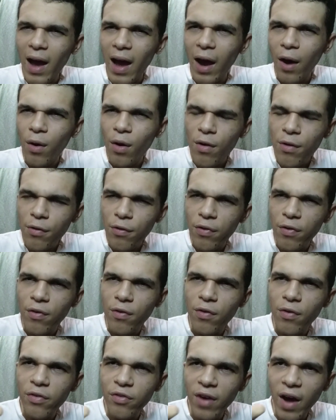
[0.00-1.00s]
out of
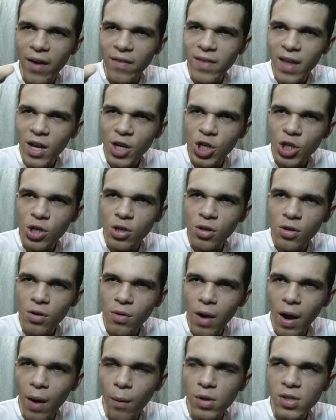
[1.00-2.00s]

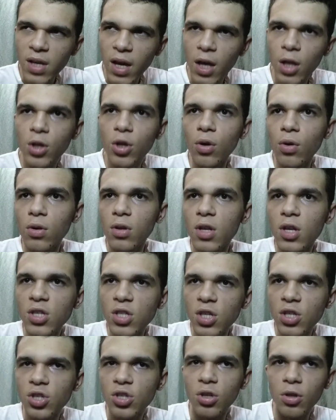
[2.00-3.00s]
5-2, I was like, dude,
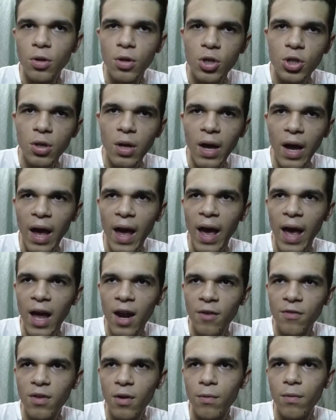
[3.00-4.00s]
this is literally
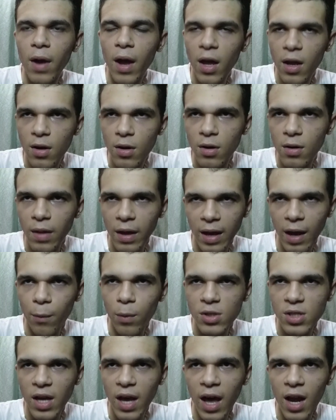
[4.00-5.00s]
ahead of the record. Like I
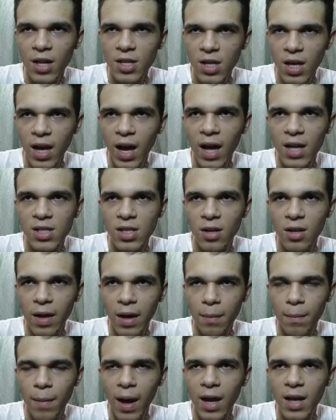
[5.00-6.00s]
was ahead of Takate.
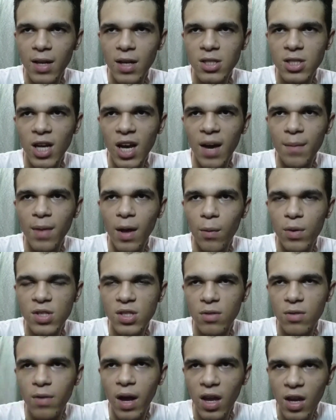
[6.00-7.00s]
Like back in the time, that
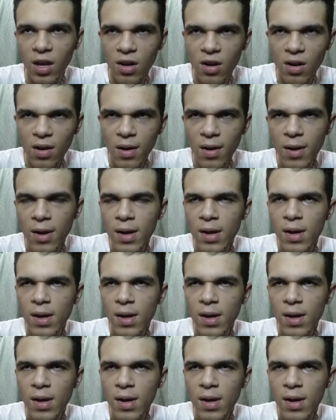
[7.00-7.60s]
was the record.